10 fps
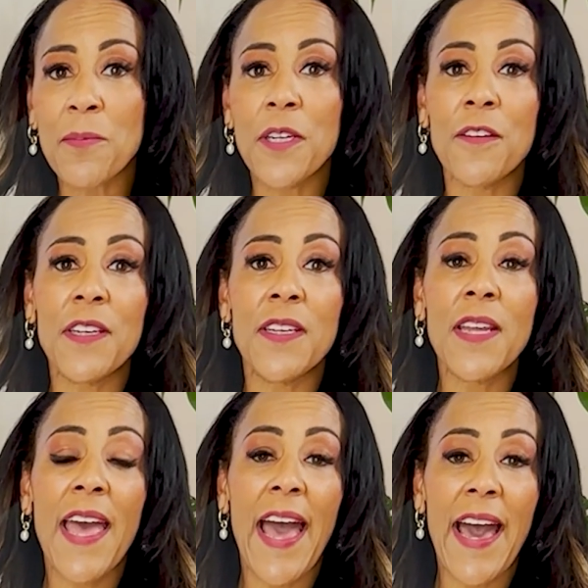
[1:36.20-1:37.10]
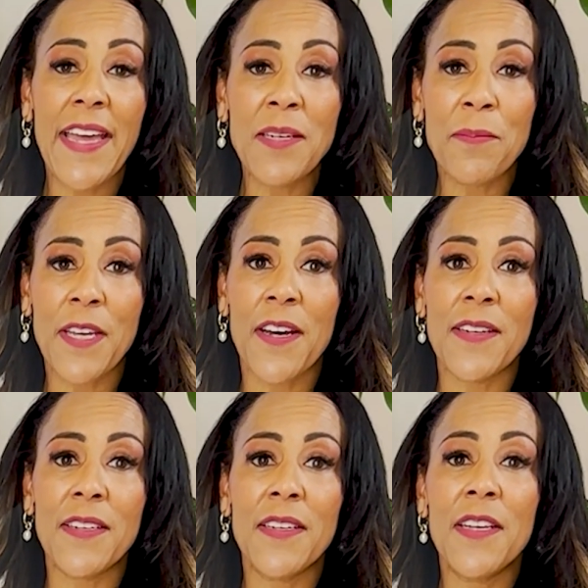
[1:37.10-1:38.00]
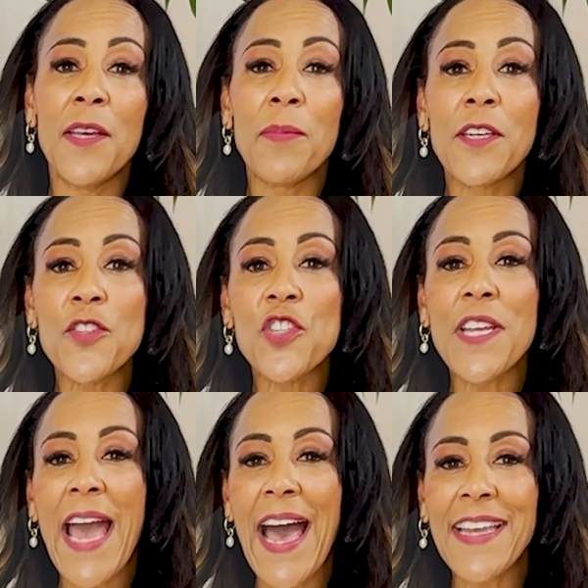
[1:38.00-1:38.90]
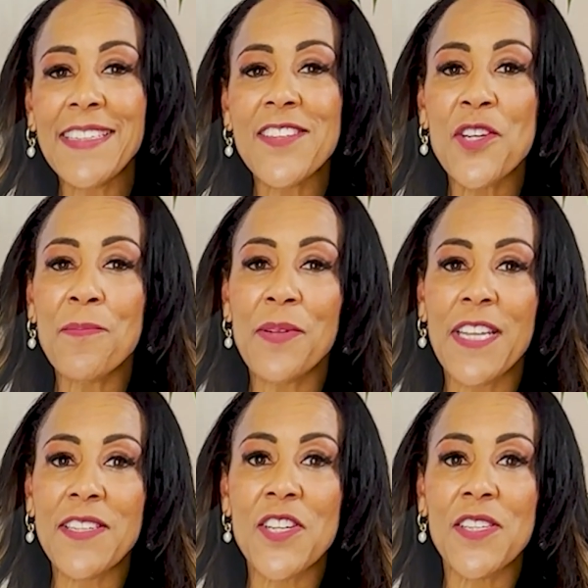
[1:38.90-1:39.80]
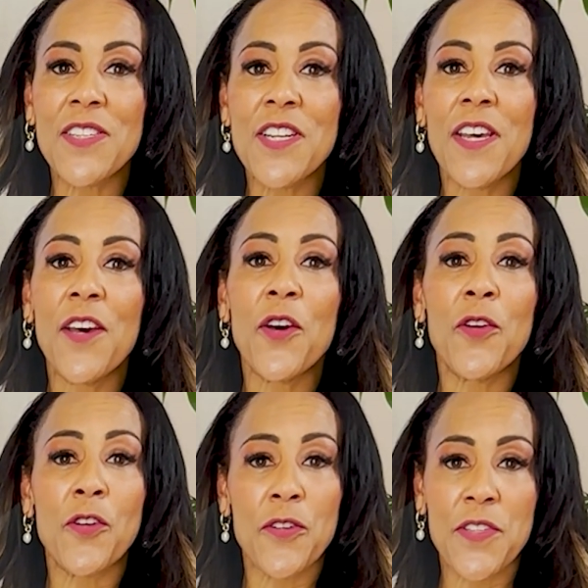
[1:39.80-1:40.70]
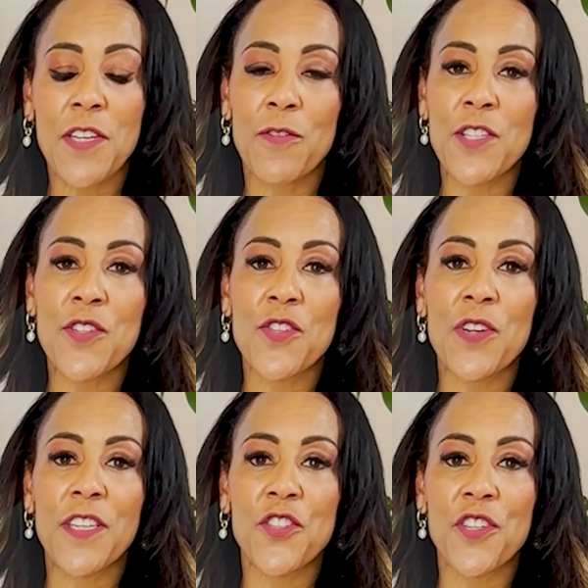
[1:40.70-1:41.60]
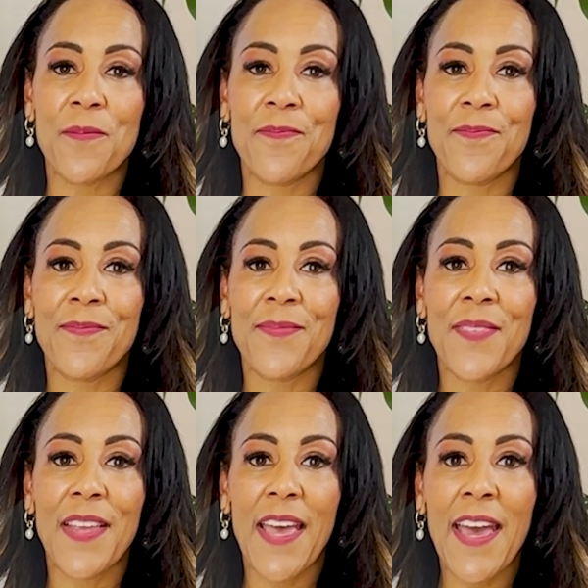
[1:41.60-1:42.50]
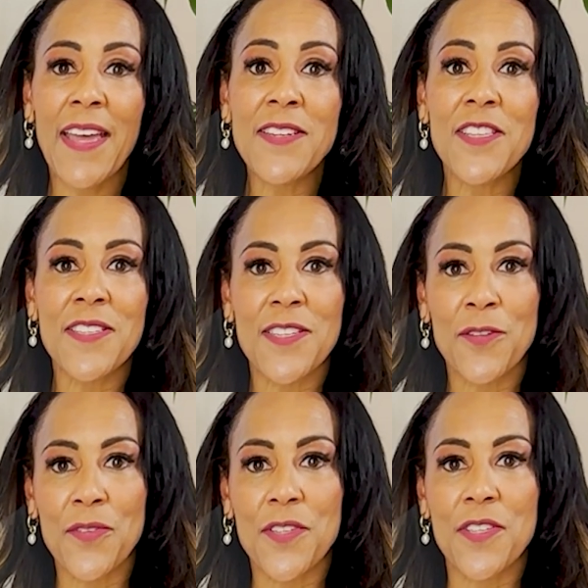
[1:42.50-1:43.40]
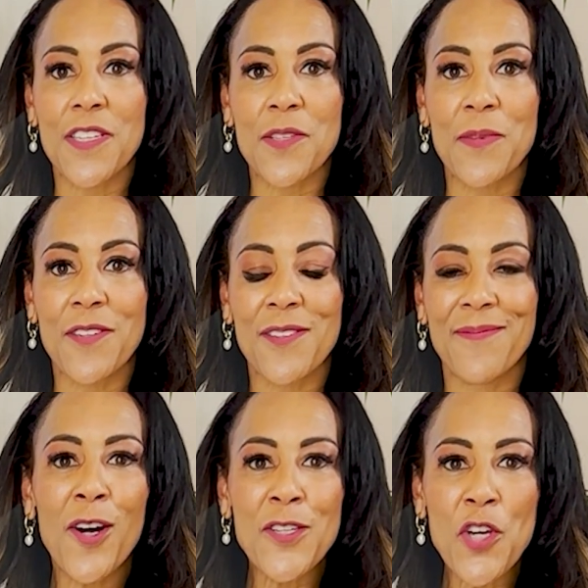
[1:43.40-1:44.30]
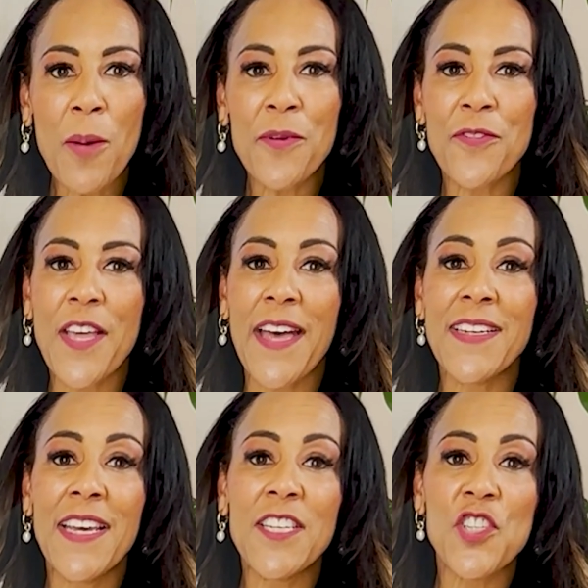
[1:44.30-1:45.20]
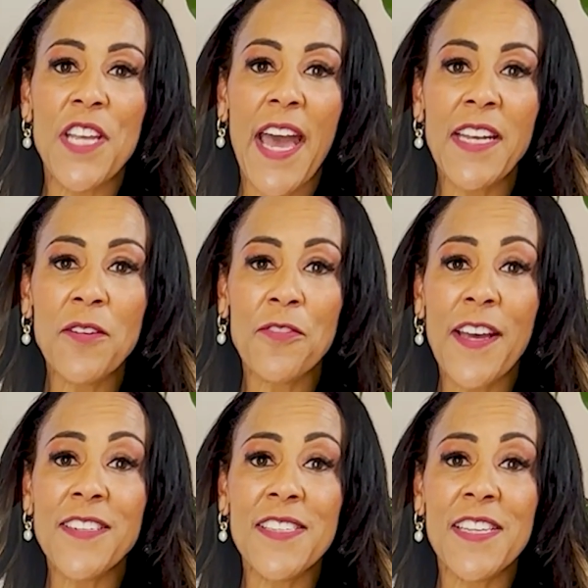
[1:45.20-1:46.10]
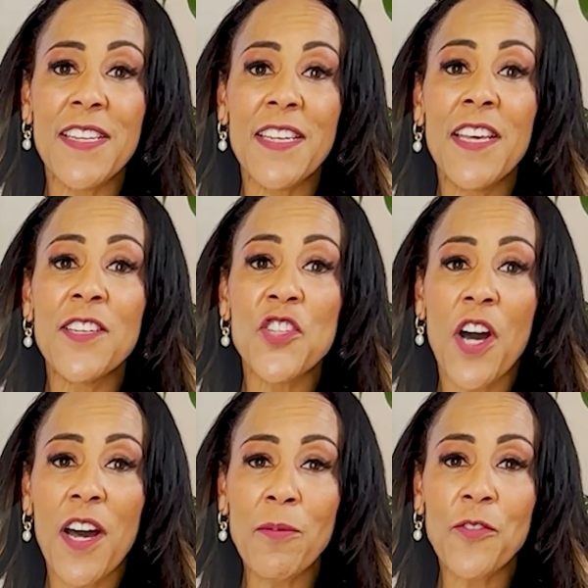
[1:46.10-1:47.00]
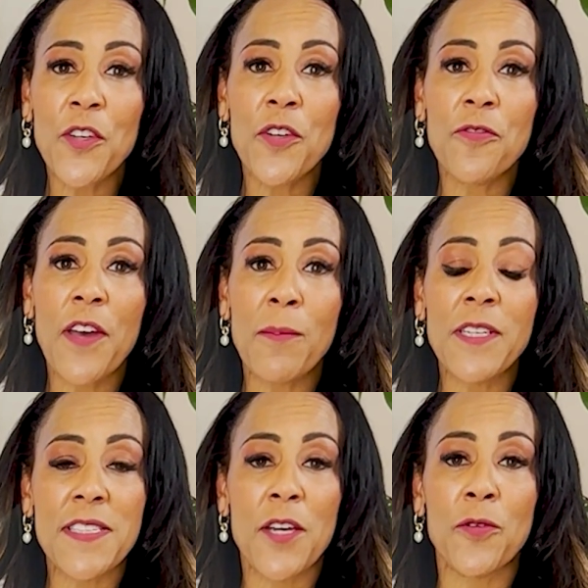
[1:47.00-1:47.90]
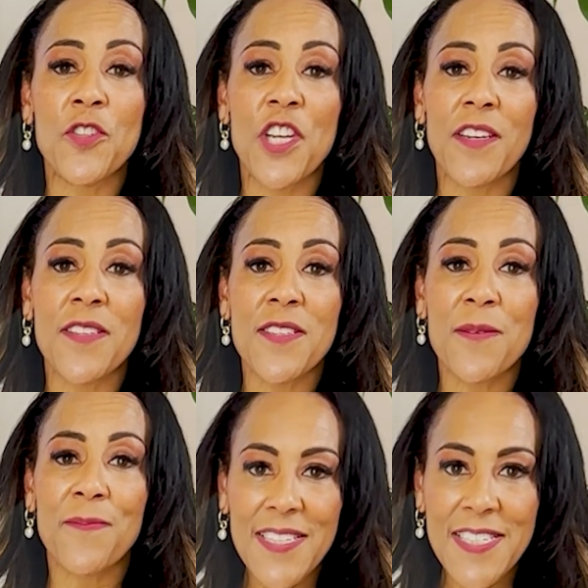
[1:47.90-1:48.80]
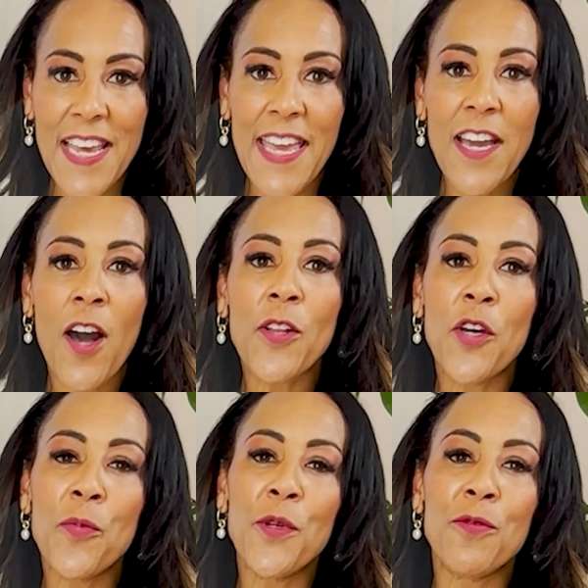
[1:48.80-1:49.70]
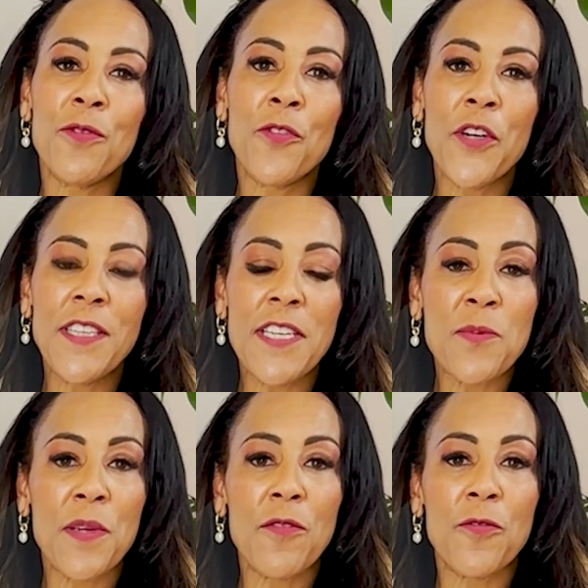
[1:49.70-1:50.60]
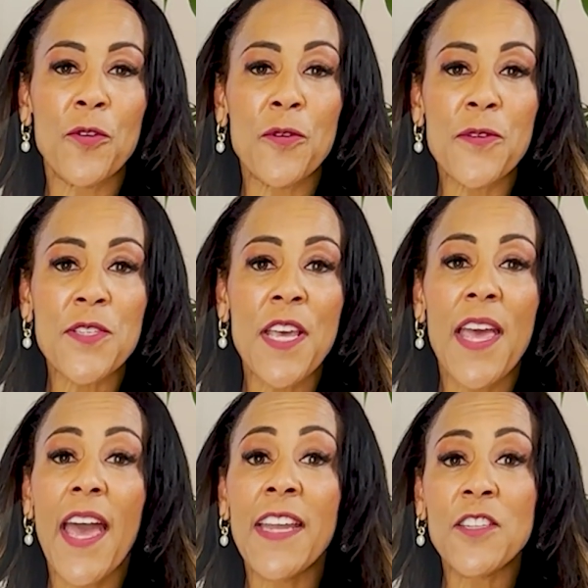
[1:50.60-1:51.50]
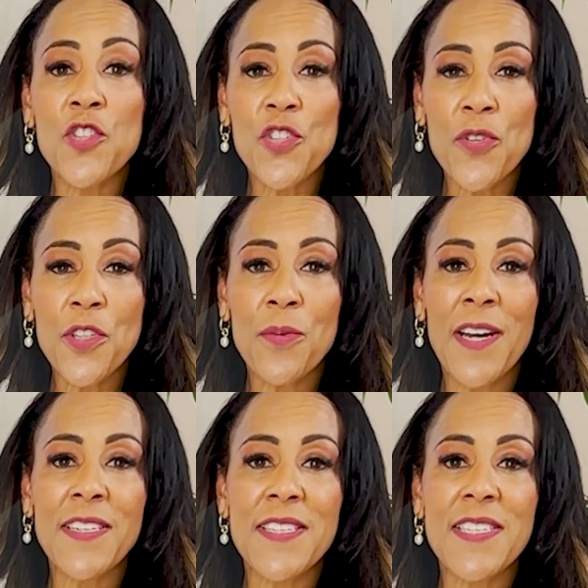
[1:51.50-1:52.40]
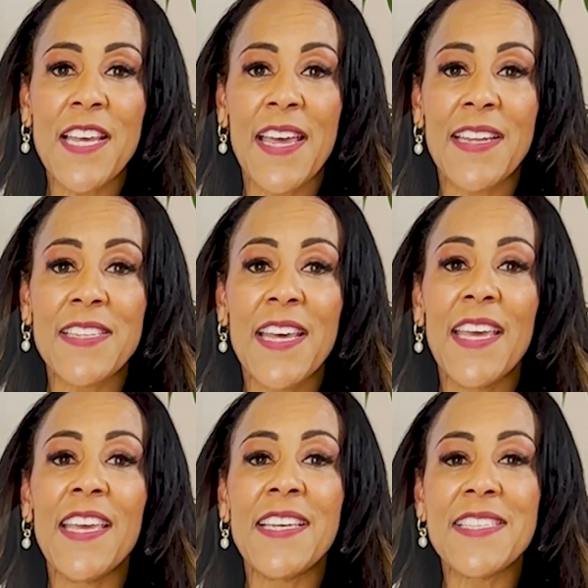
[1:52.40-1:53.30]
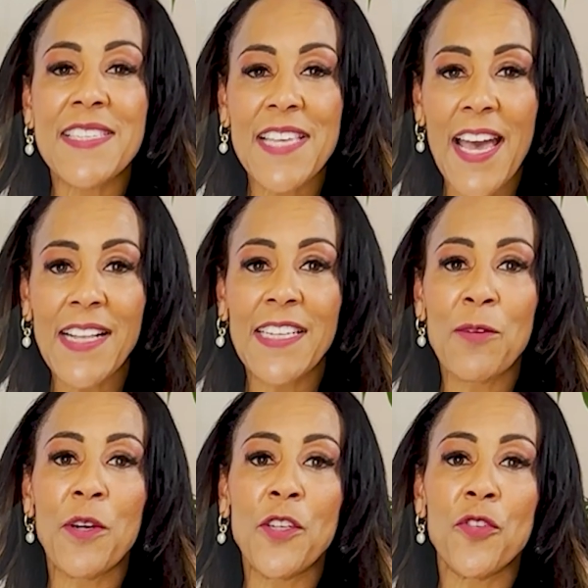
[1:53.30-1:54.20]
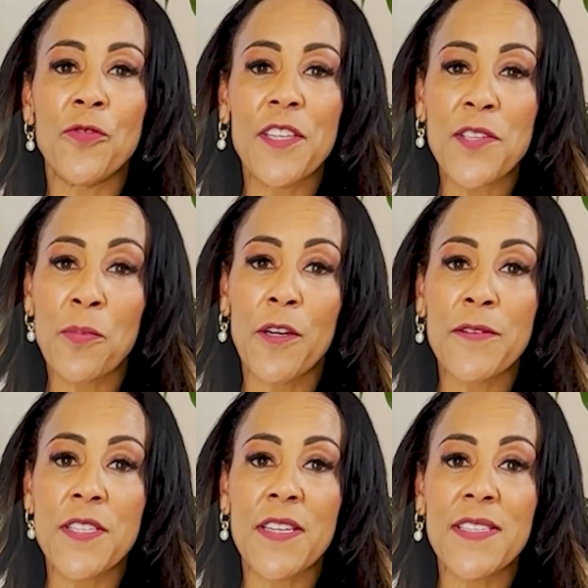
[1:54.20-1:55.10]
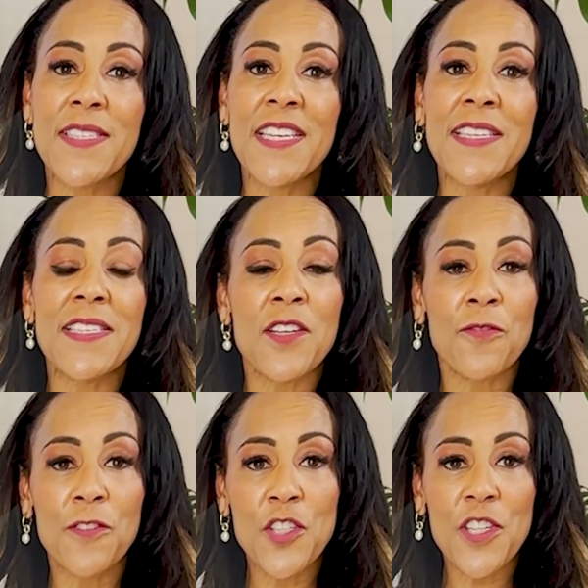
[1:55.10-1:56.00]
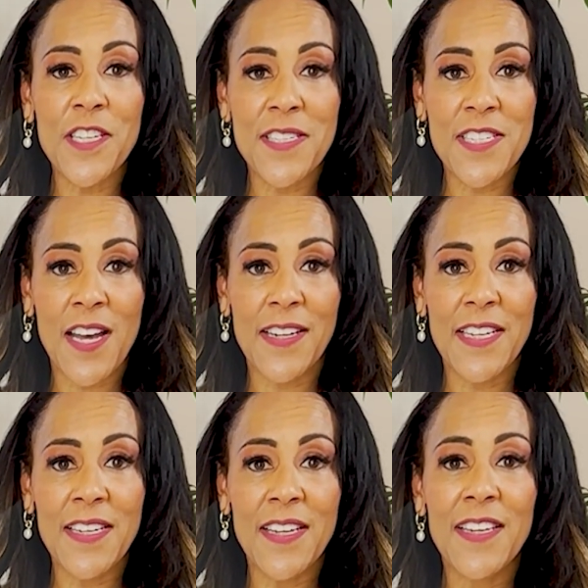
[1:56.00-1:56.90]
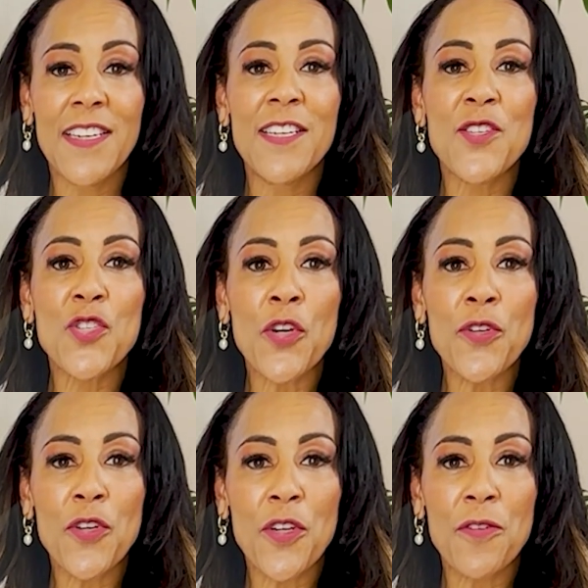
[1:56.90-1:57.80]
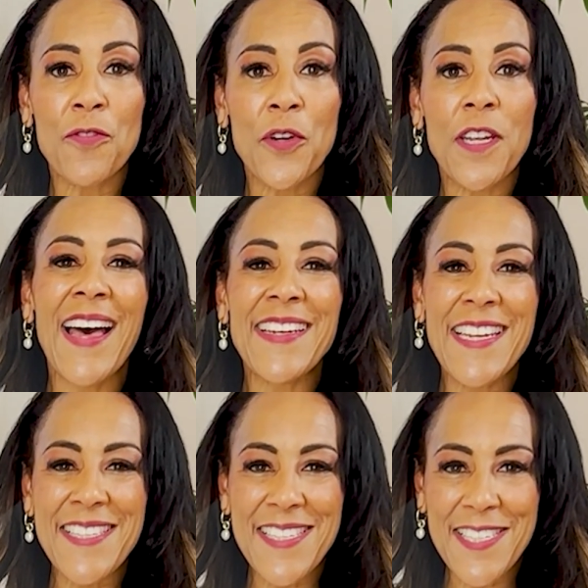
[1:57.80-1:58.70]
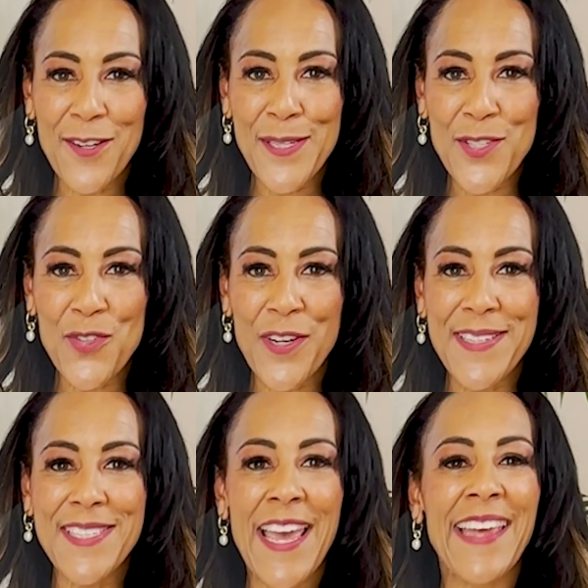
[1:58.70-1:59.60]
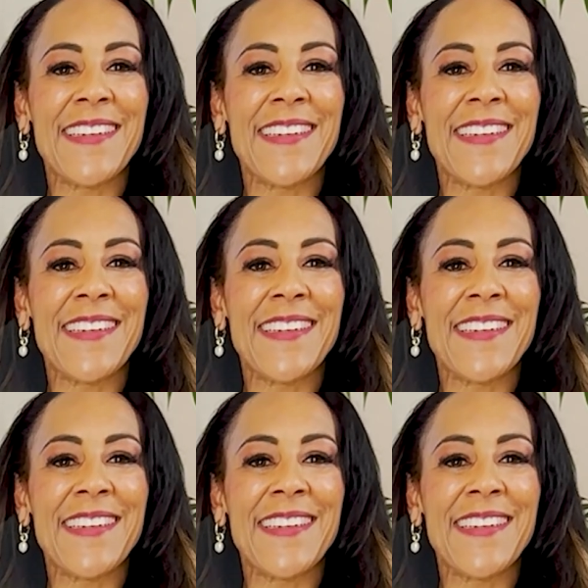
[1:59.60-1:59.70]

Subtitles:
period hadn't begun because she hadn't completed her nursing registration and the skills assessment. On top of that, she hadn't factored in time for her family's health checks. Today, I'll help you avoid these pitfalls and ensure you understand exactly when your visa process is officially starting, so you can avoid unnecessary stress and